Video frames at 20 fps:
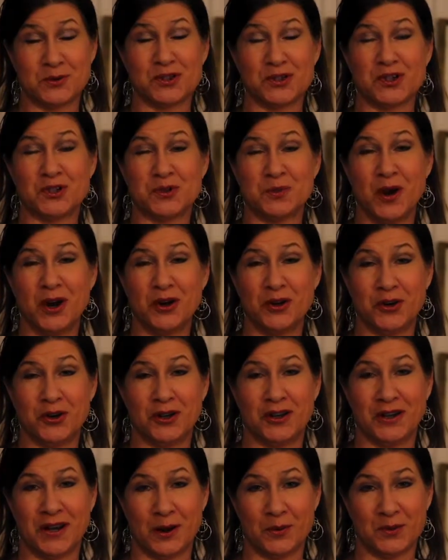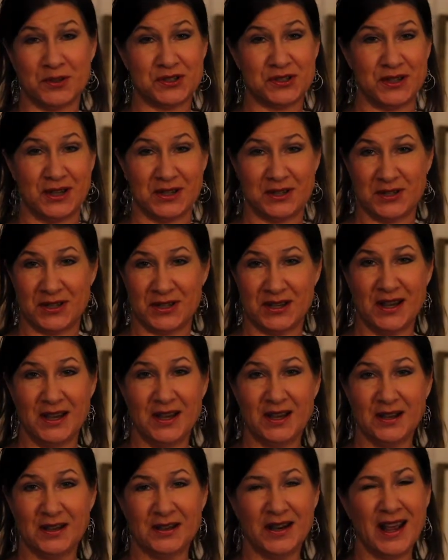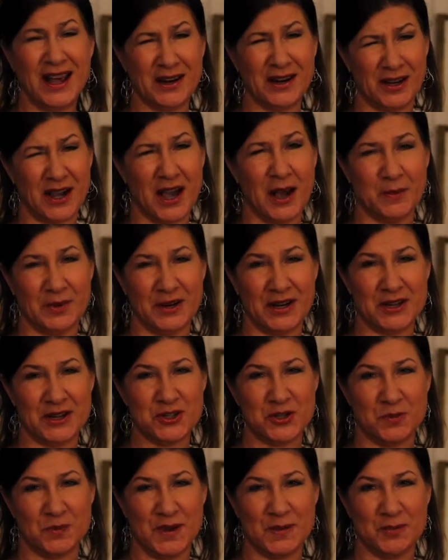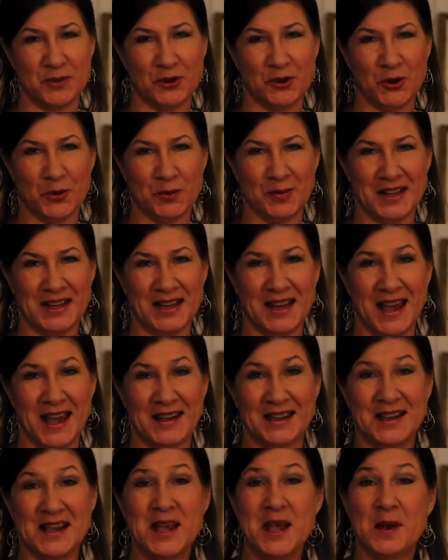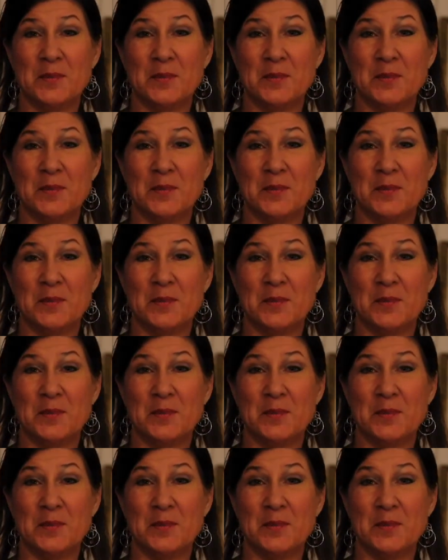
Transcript: I was a smart girl and I was sexy. Not a combination people normally like,